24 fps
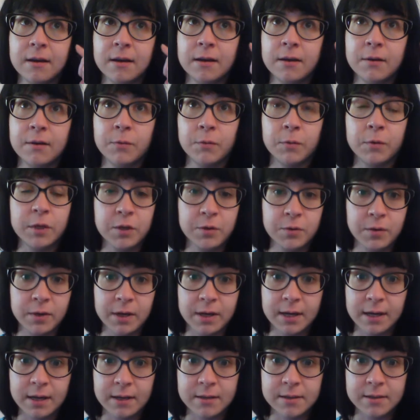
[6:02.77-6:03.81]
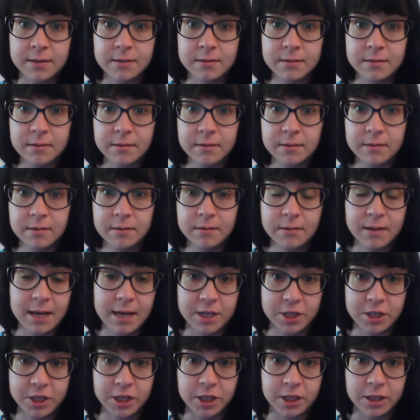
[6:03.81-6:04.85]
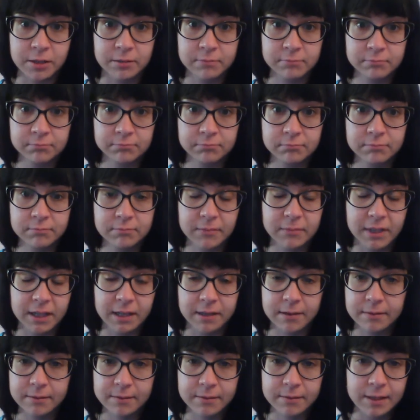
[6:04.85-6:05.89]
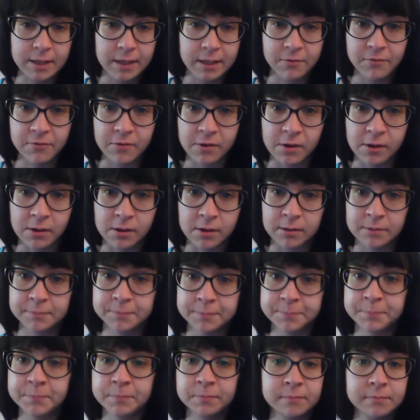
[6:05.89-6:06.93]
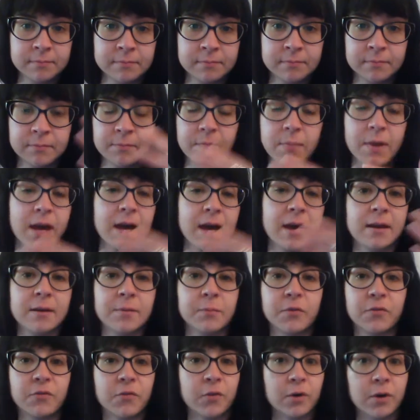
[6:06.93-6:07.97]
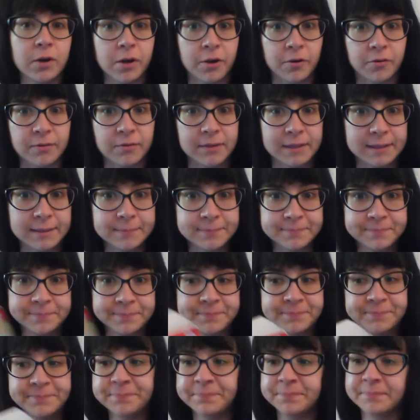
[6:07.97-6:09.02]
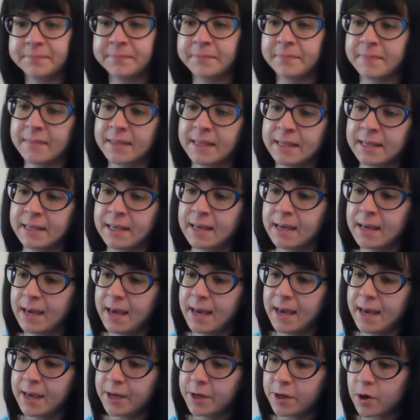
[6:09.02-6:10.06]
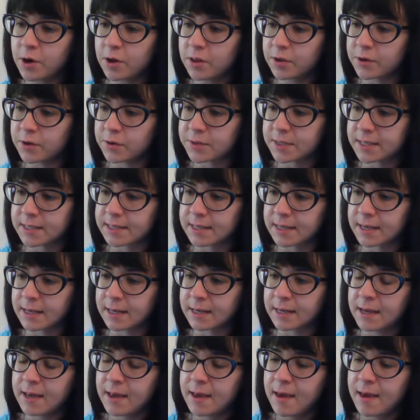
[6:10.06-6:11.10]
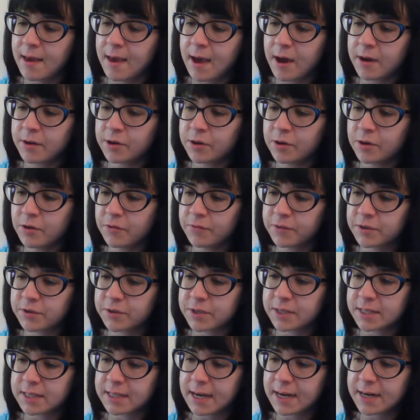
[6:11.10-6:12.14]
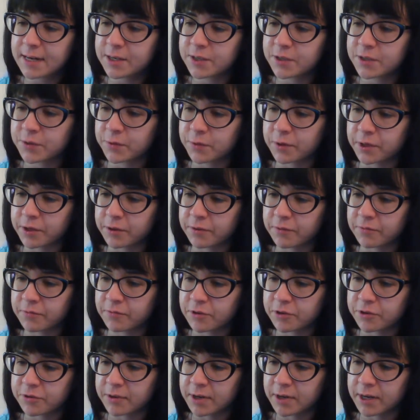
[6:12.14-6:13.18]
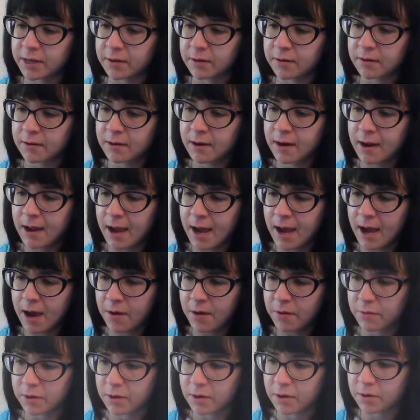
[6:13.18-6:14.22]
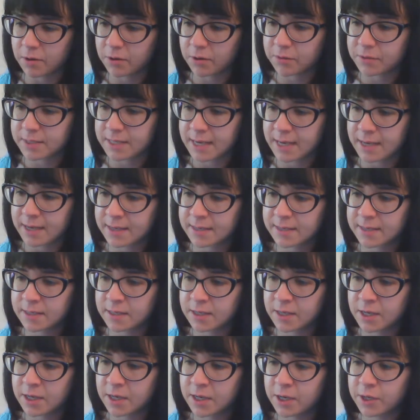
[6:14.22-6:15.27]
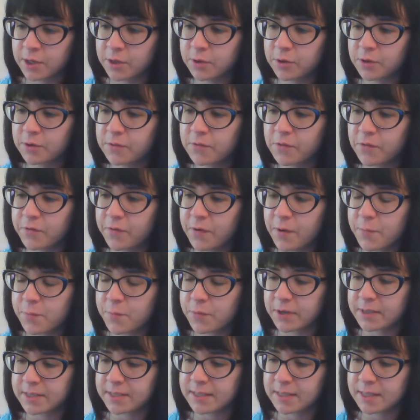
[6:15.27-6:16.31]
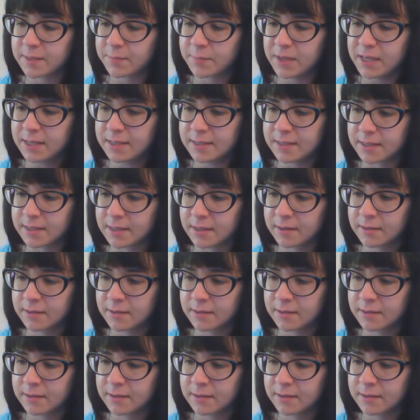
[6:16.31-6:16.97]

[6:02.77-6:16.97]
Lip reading: when you guys, last year, like in the fall, back before COVID. Hey, Carlos, I said, how do you know if there's a dinosaur in your refrigerator? How? Carlos asked. You look for footprints in the pizza.